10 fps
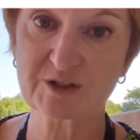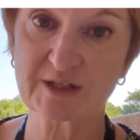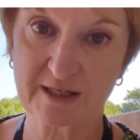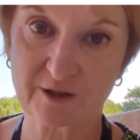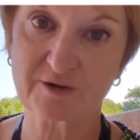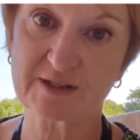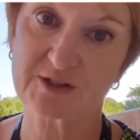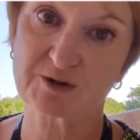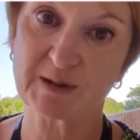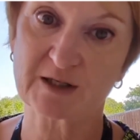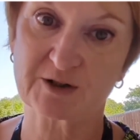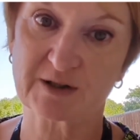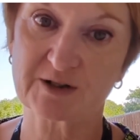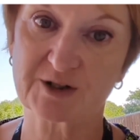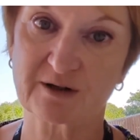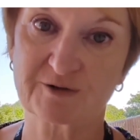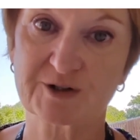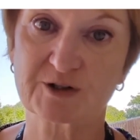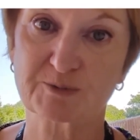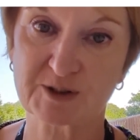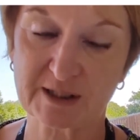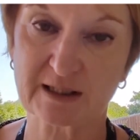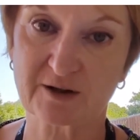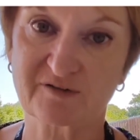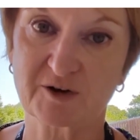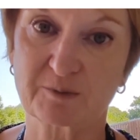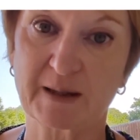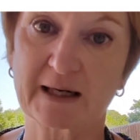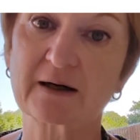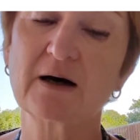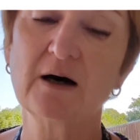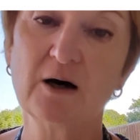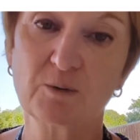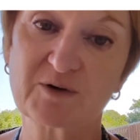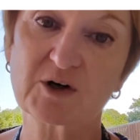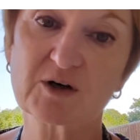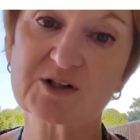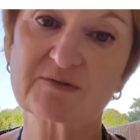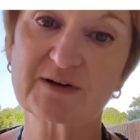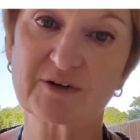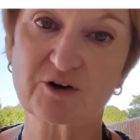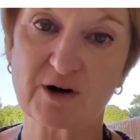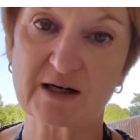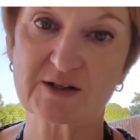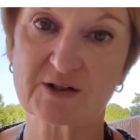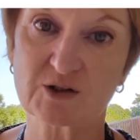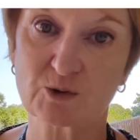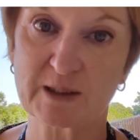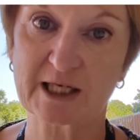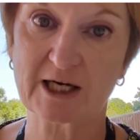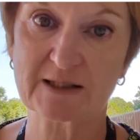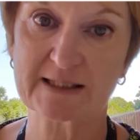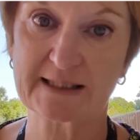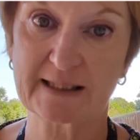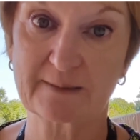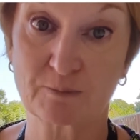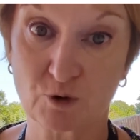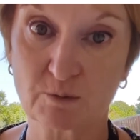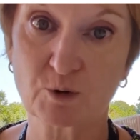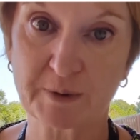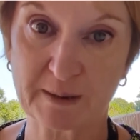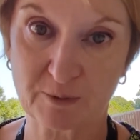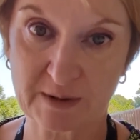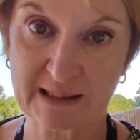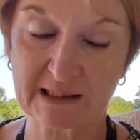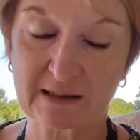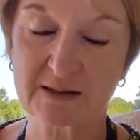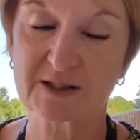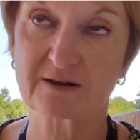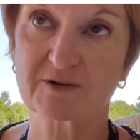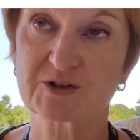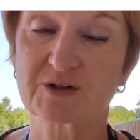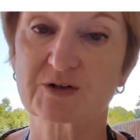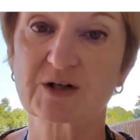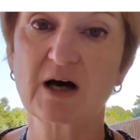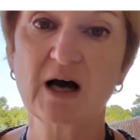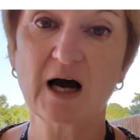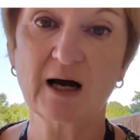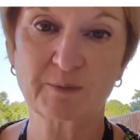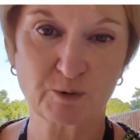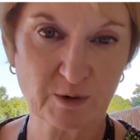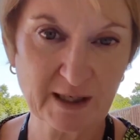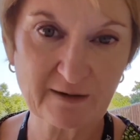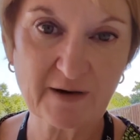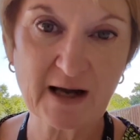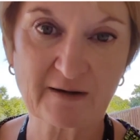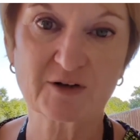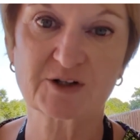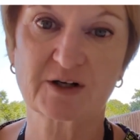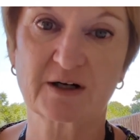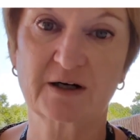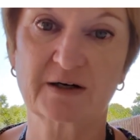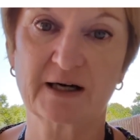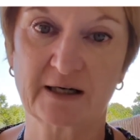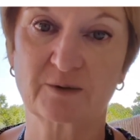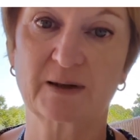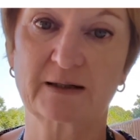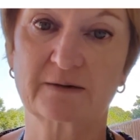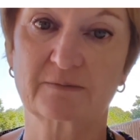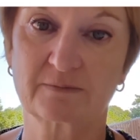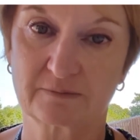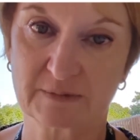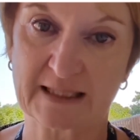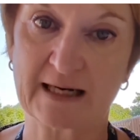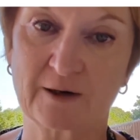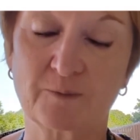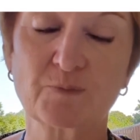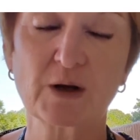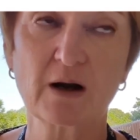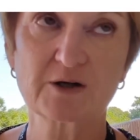Just the increase in demand on our services, particularly the food bank. With the cost of living crisis, we're going to see more and more people needing our services, and we will never ever turn anyone down.